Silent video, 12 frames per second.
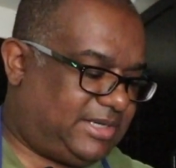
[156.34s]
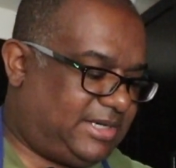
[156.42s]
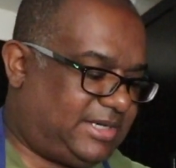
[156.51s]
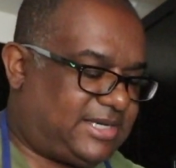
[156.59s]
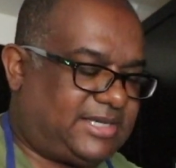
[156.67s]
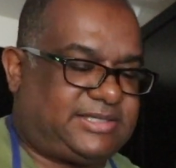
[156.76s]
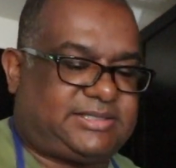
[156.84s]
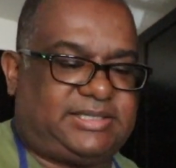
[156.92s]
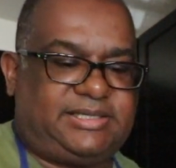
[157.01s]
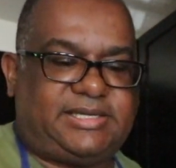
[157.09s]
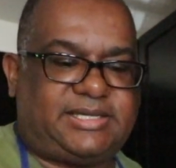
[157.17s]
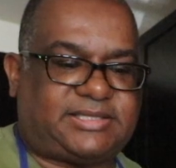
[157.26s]
And I
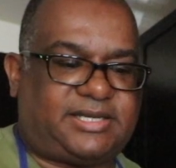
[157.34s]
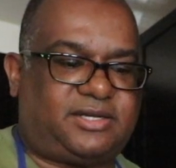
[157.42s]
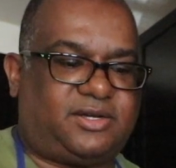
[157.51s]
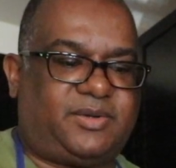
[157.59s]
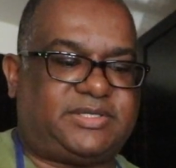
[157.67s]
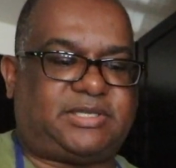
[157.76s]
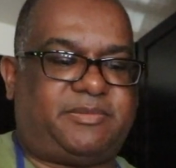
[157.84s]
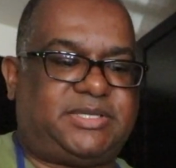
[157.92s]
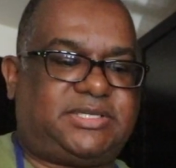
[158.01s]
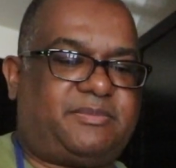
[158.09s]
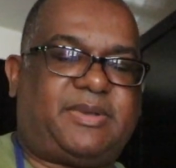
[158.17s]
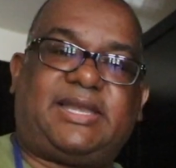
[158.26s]
clean as I go, as I
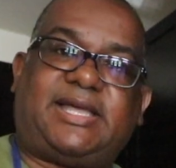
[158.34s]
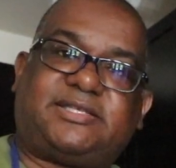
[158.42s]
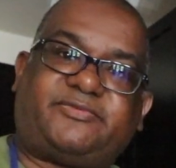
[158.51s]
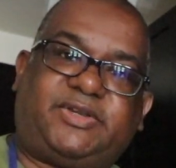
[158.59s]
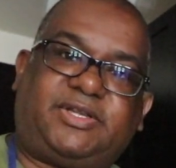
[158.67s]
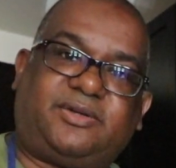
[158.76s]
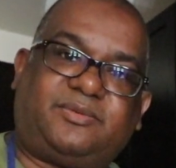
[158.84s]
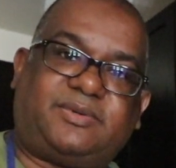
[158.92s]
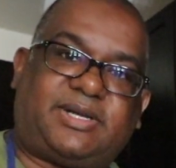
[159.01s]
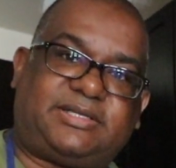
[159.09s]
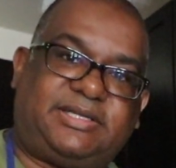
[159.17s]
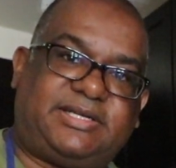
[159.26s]
mentioned in my last video.
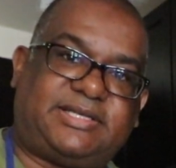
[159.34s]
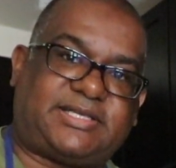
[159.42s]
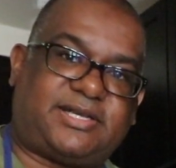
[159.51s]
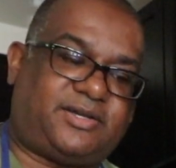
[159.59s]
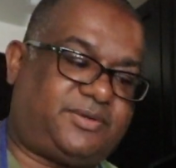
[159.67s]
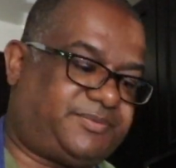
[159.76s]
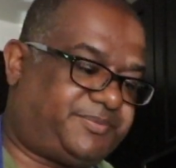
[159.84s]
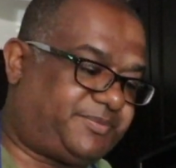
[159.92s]
I clean as I go.